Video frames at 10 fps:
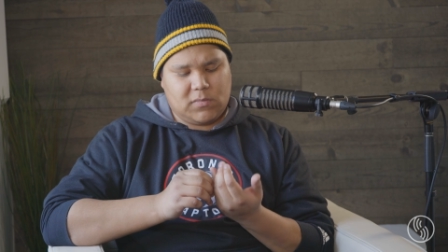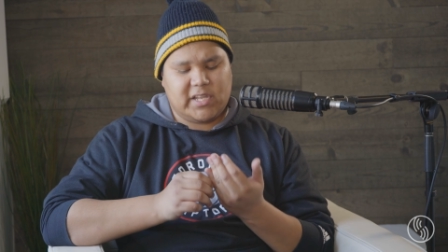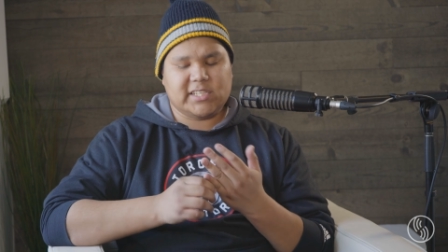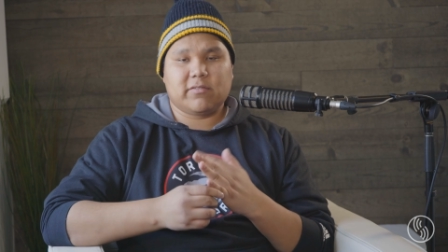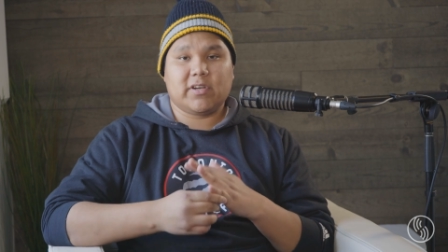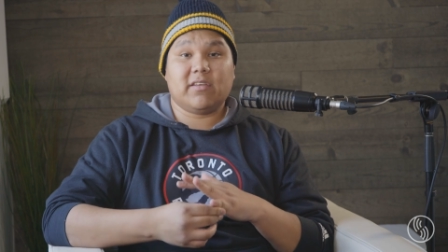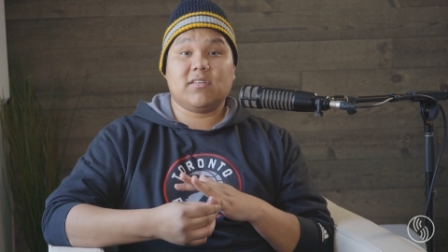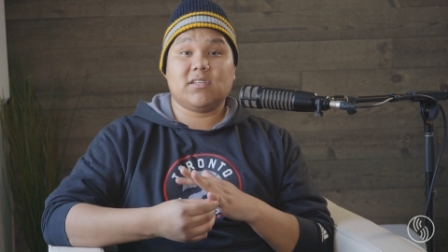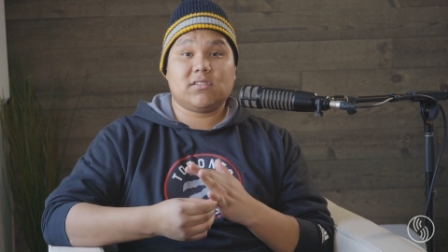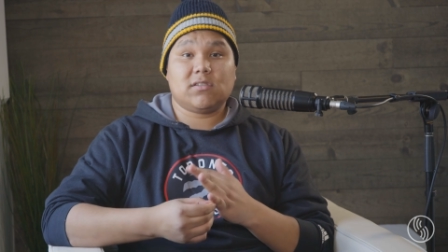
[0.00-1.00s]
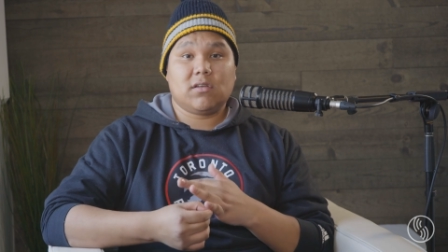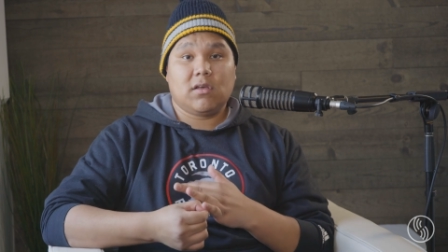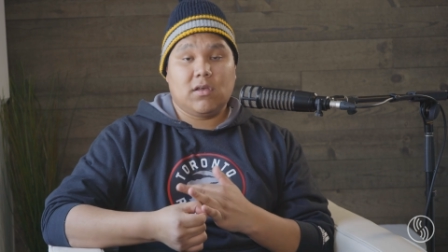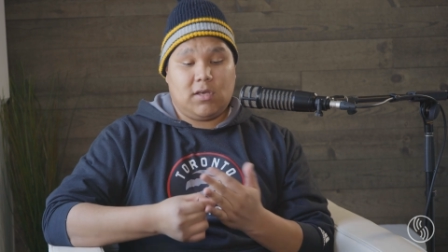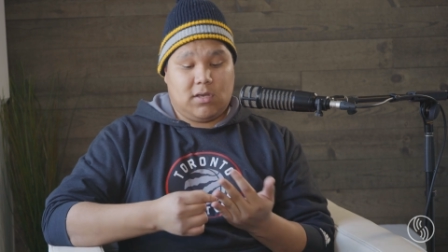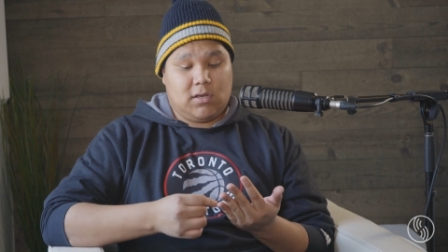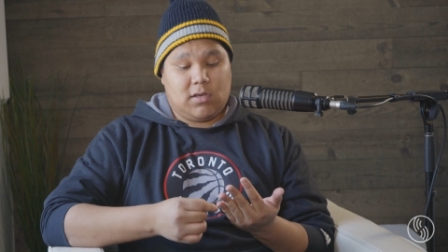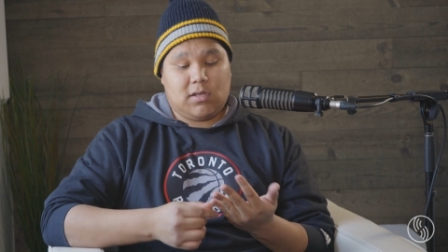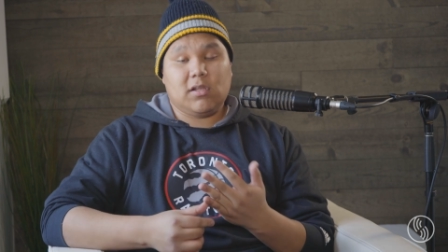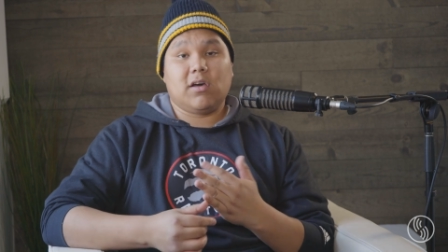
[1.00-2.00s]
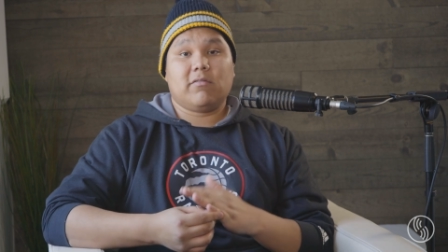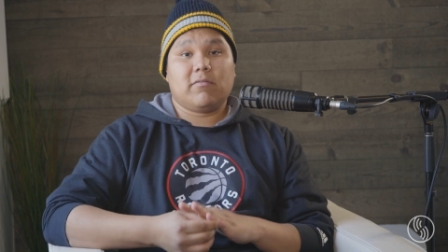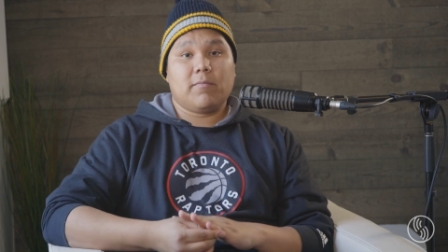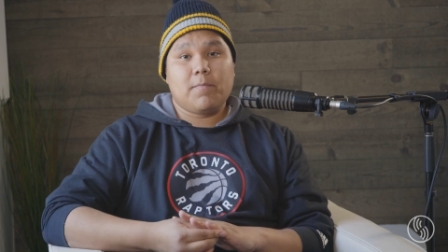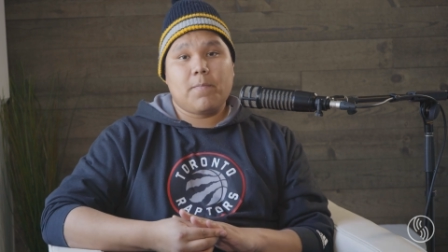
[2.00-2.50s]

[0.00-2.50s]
and that's forgiveness and love.